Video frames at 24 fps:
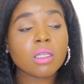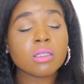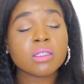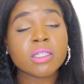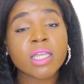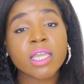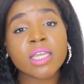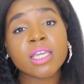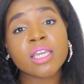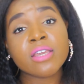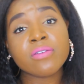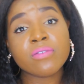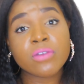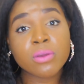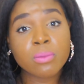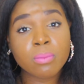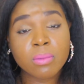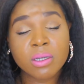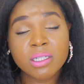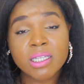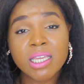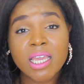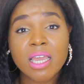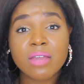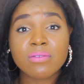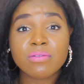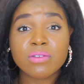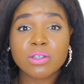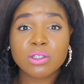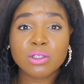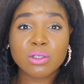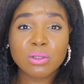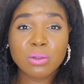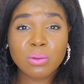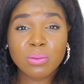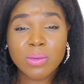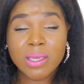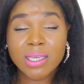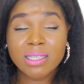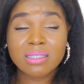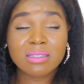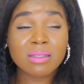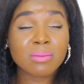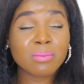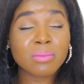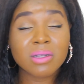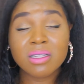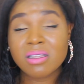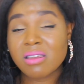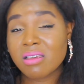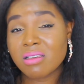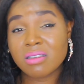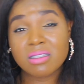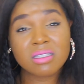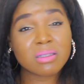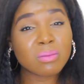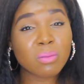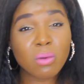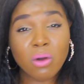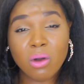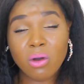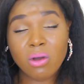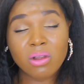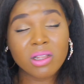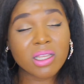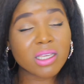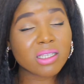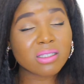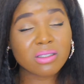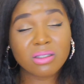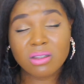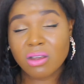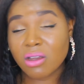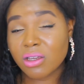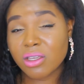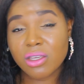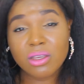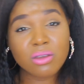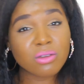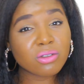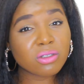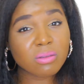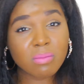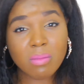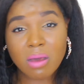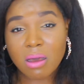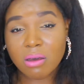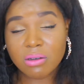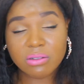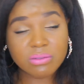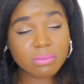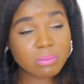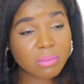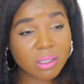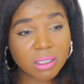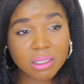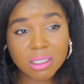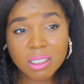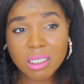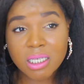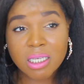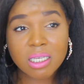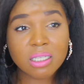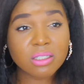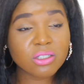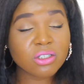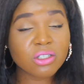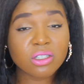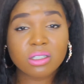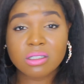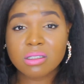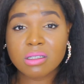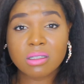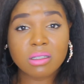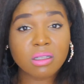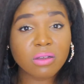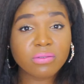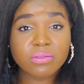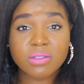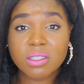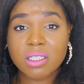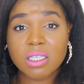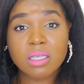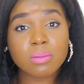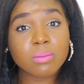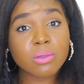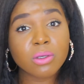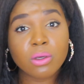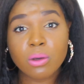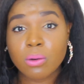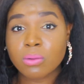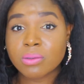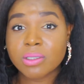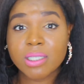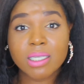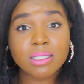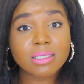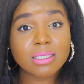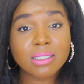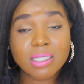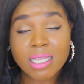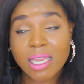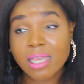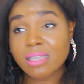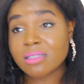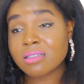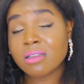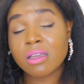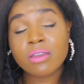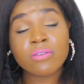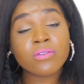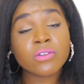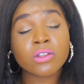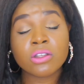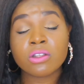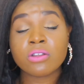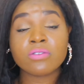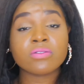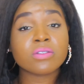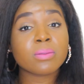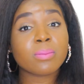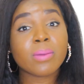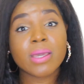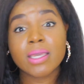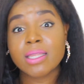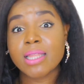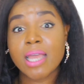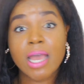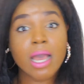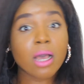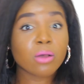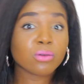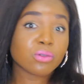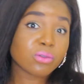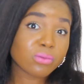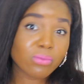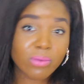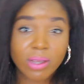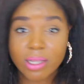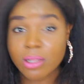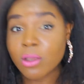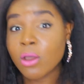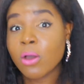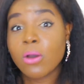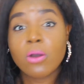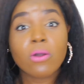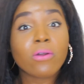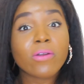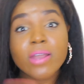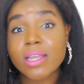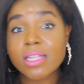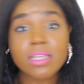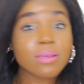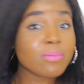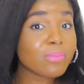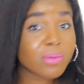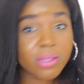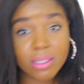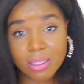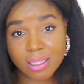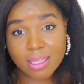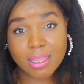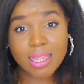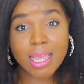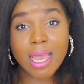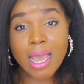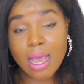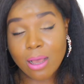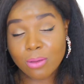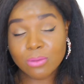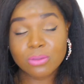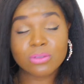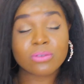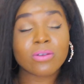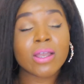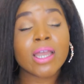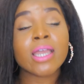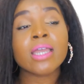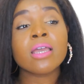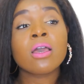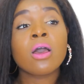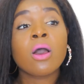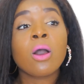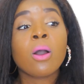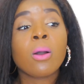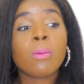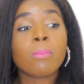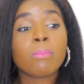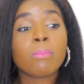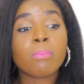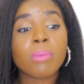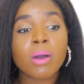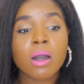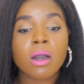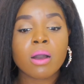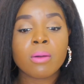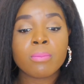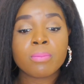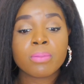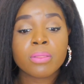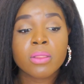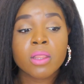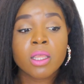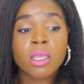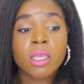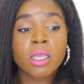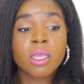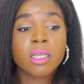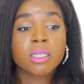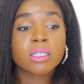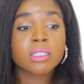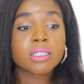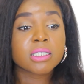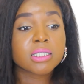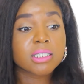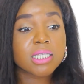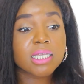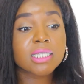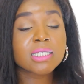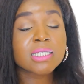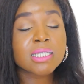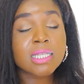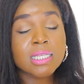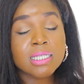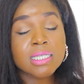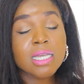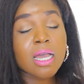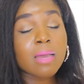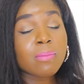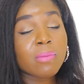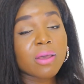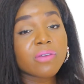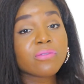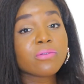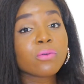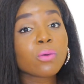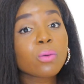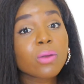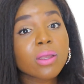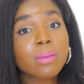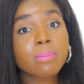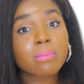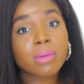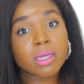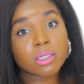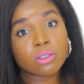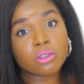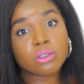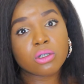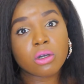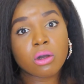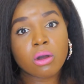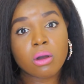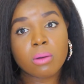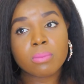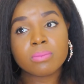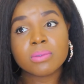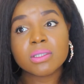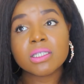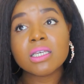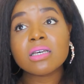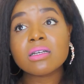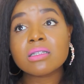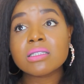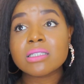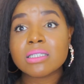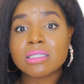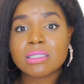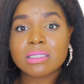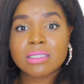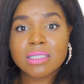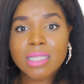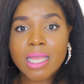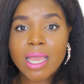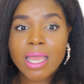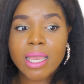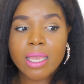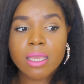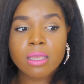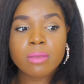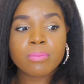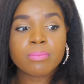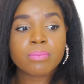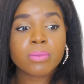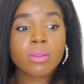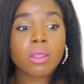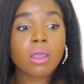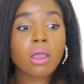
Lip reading: they give you money every 2 weeks. The money is small. It's not a huge amount of money. It's just enough to keep you going day to day. It's not even enough to pay the house rent or any bill in the house, right? But since the time I've quit my job till this day,